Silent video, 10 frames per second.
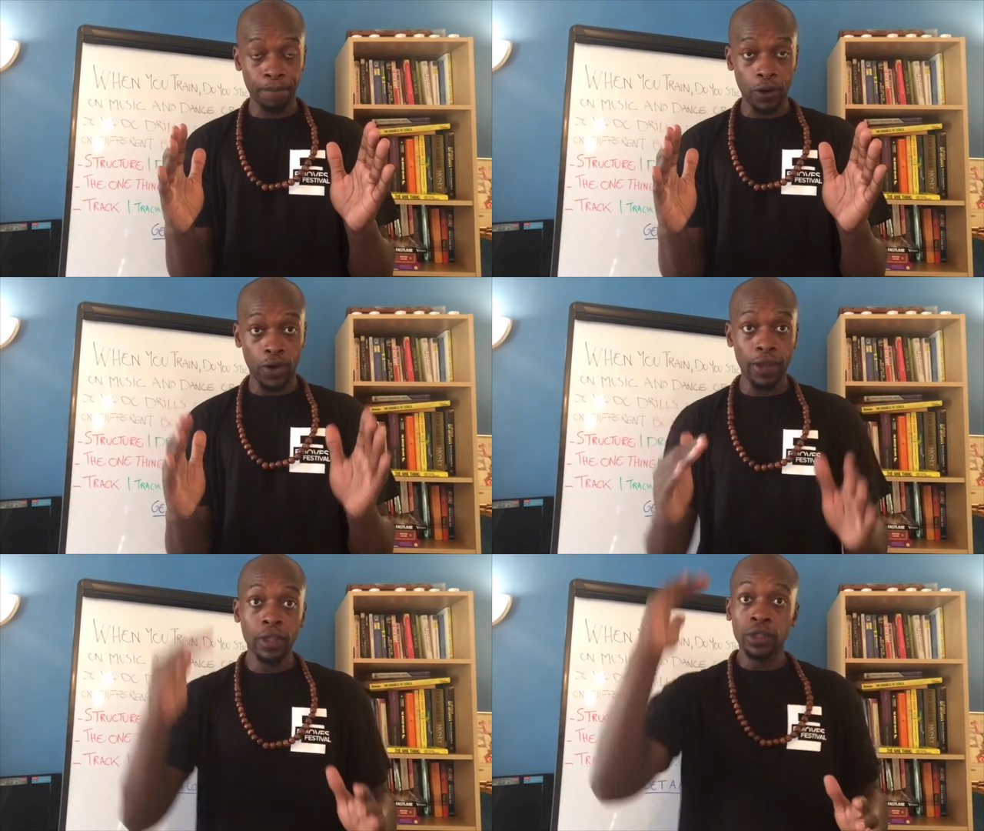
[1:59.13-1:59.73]
All
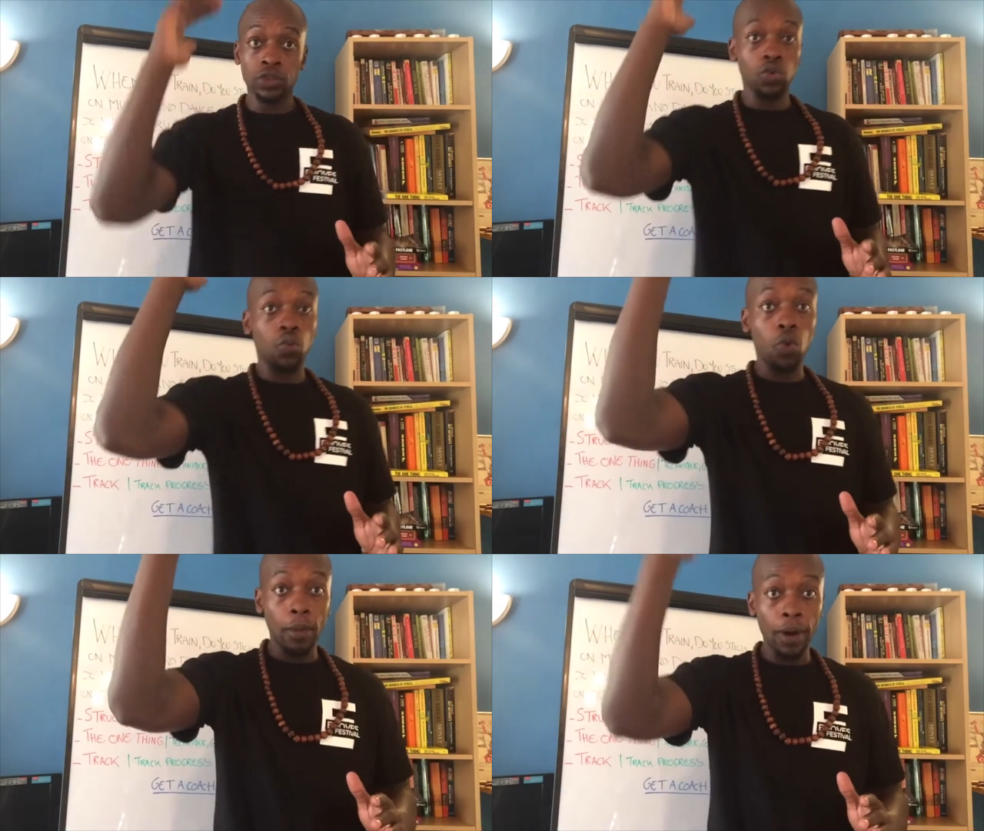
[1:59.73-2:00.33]
right, so
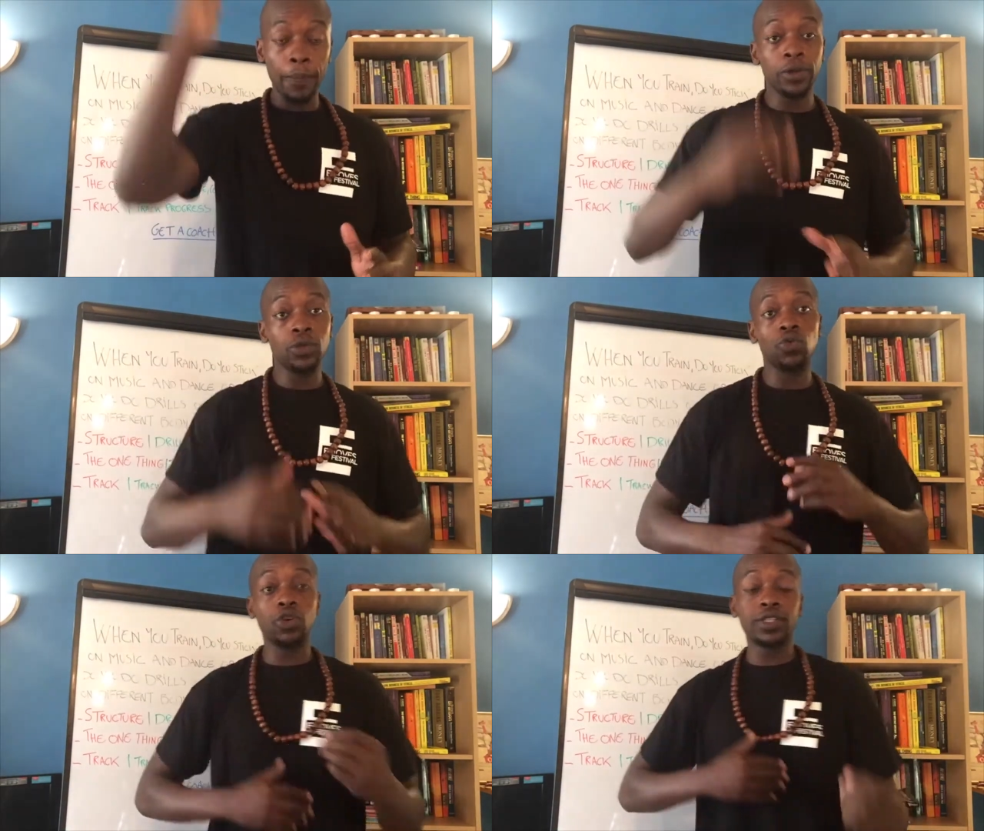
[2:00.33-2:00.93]
warm up,
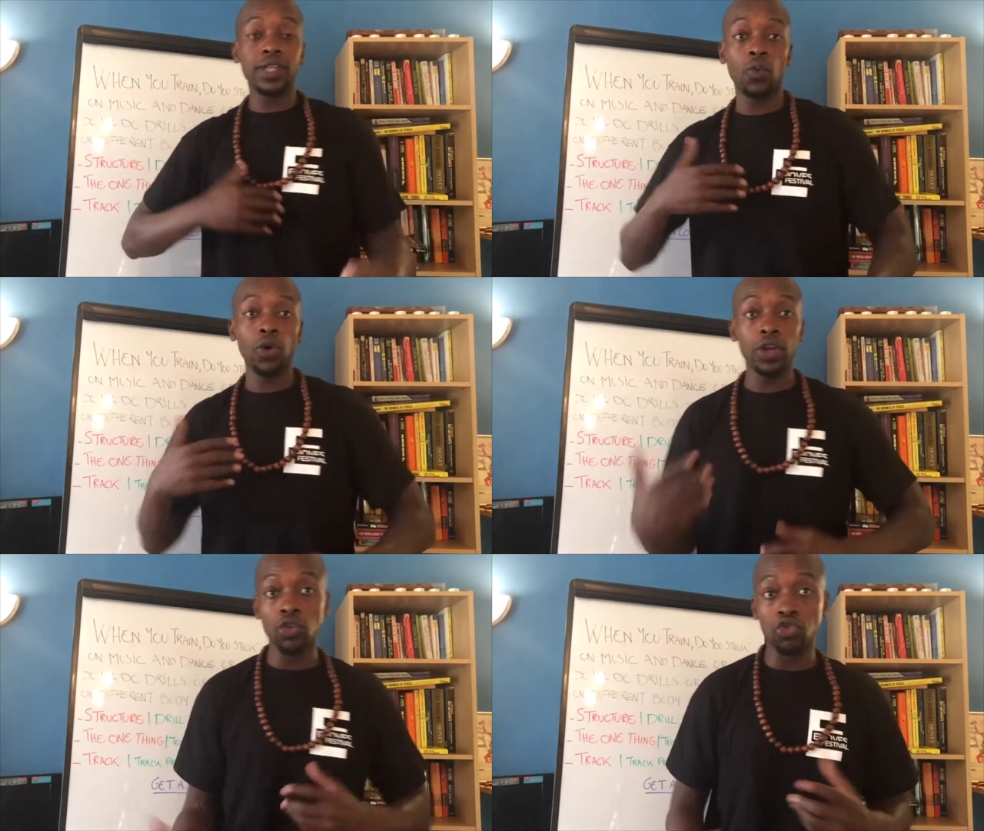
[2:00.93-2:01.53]
you're gonna start
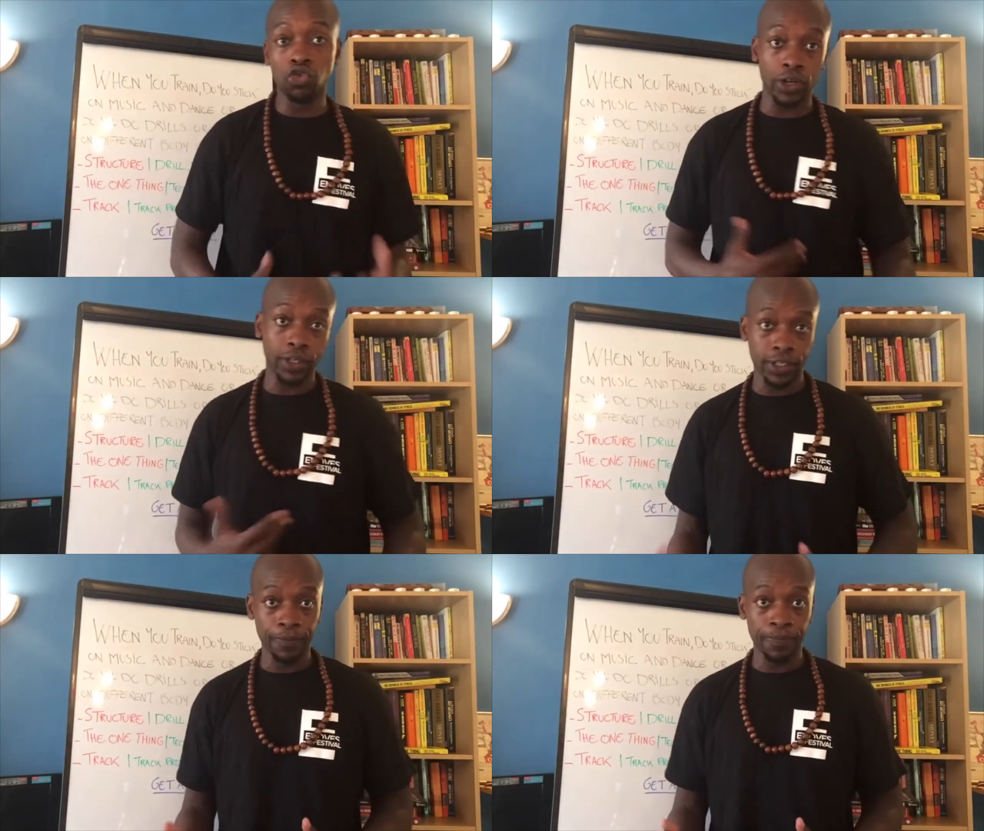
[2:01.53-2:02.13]
working on
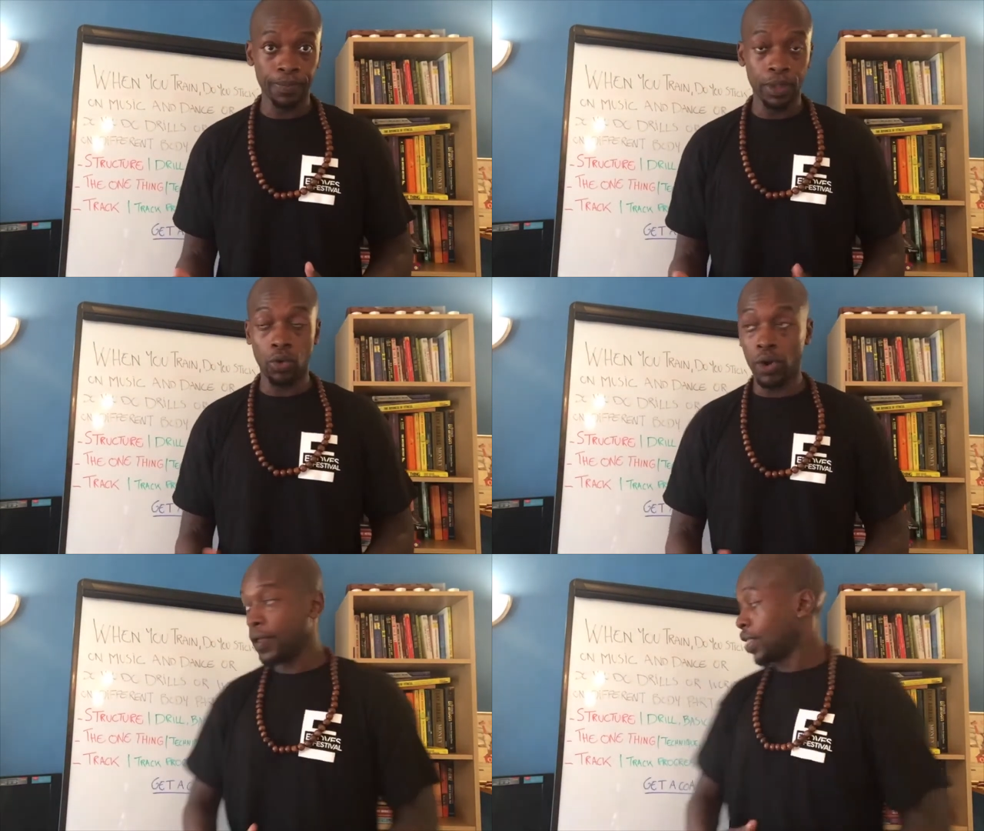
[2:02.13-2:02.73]
drills. All right,